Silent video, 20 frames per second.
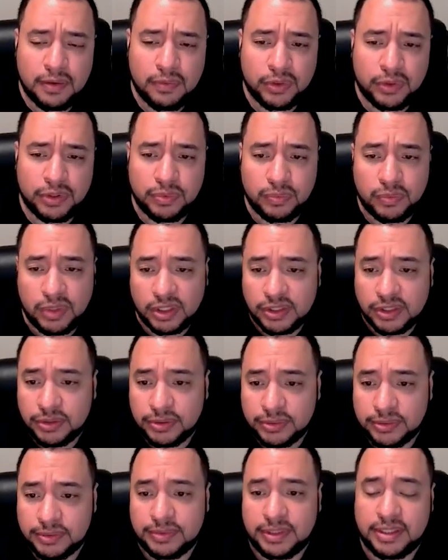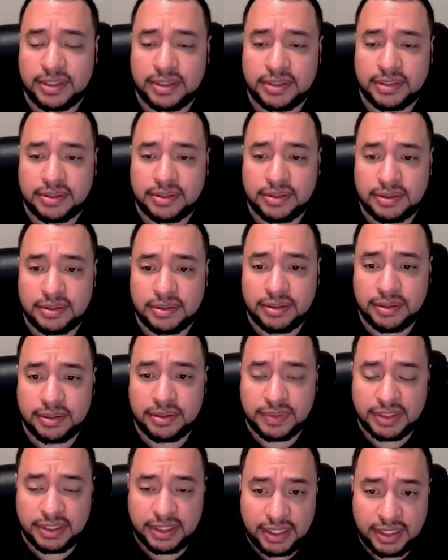What you want to do is you
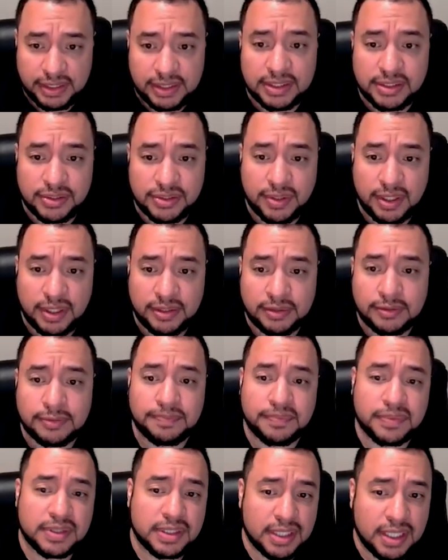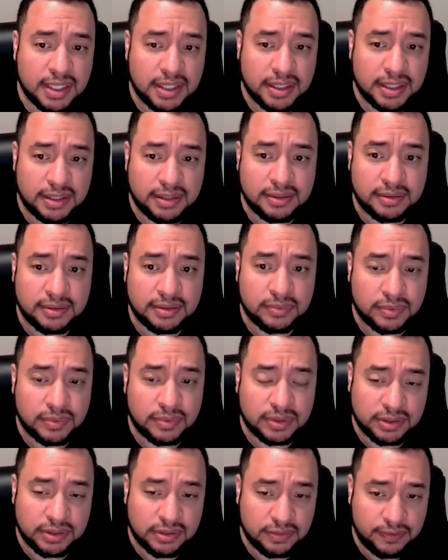want to get this trial, and
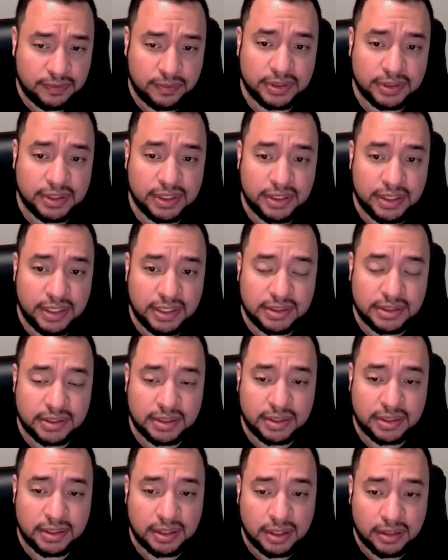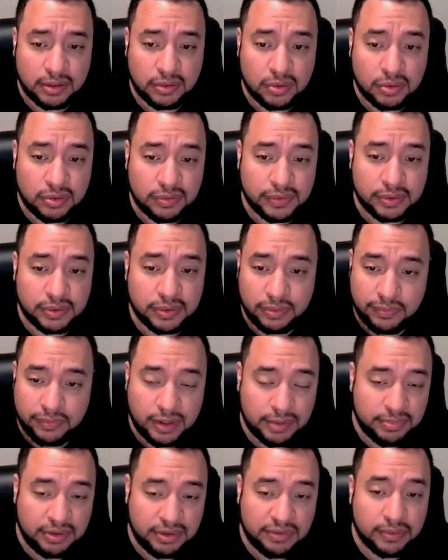once the 14 days are over, or
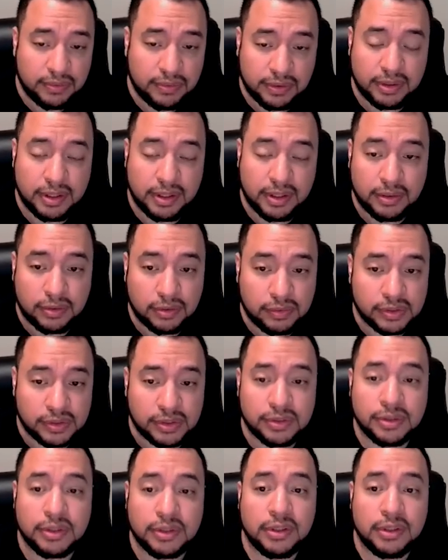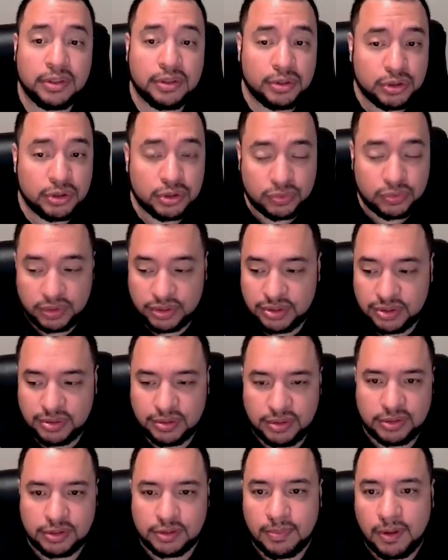right before they are over, you switch to
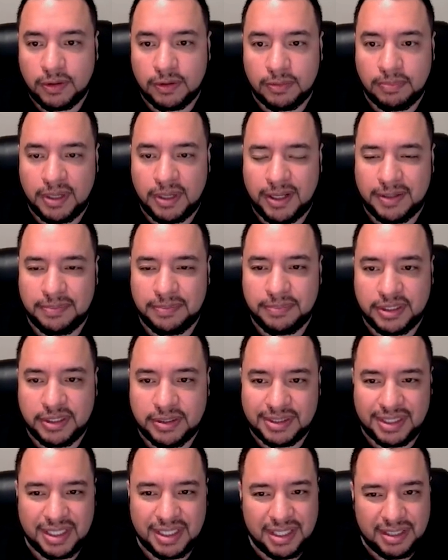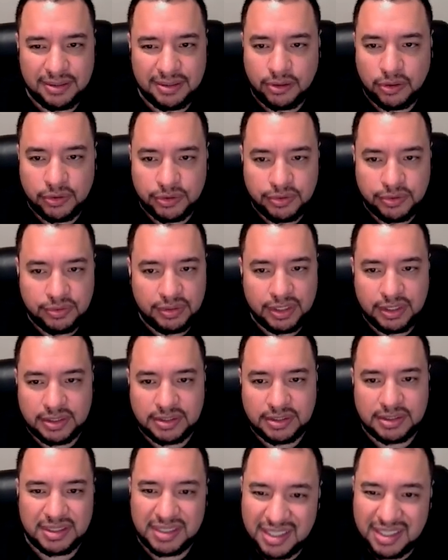their smaller plan, because again, all you need
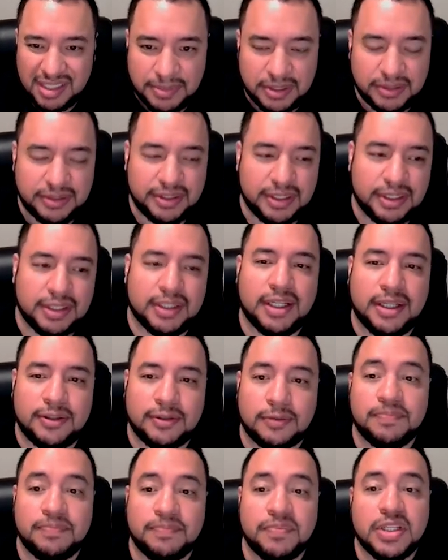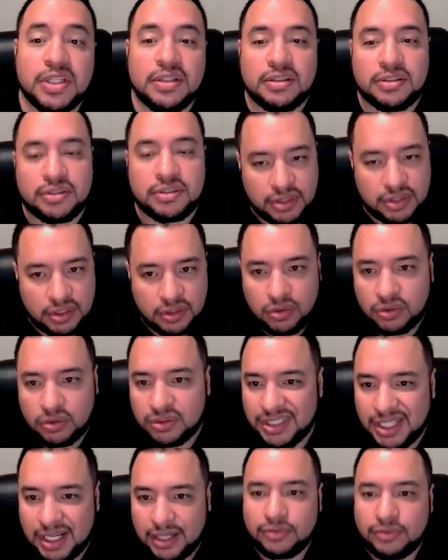is an emailing account. So you can go
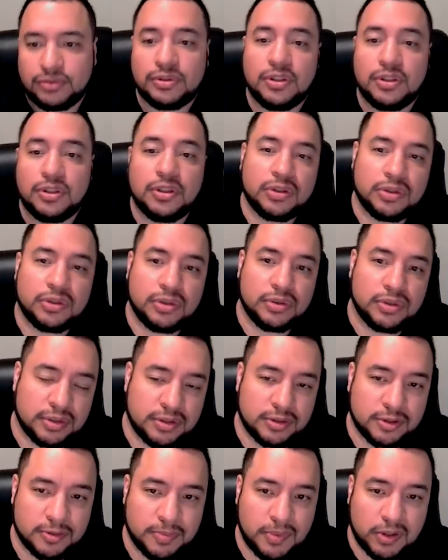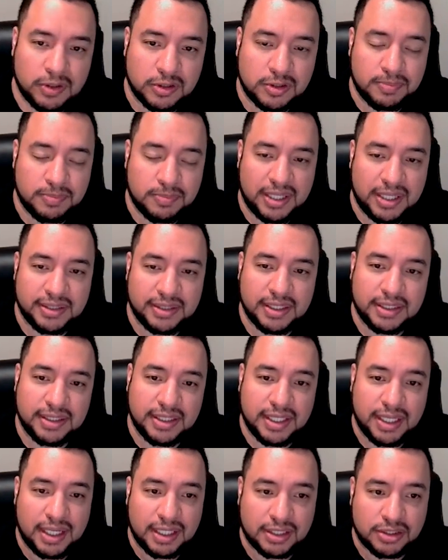down to the smallest plan that
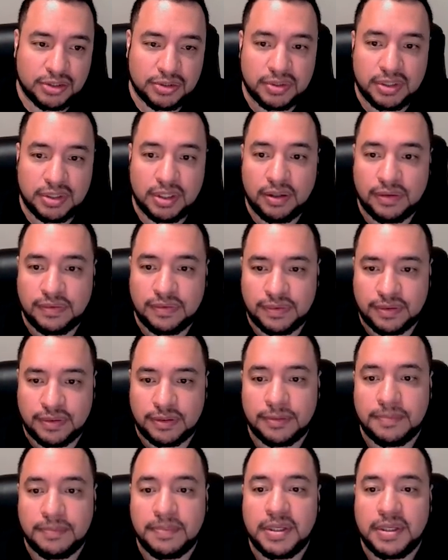they actually offer.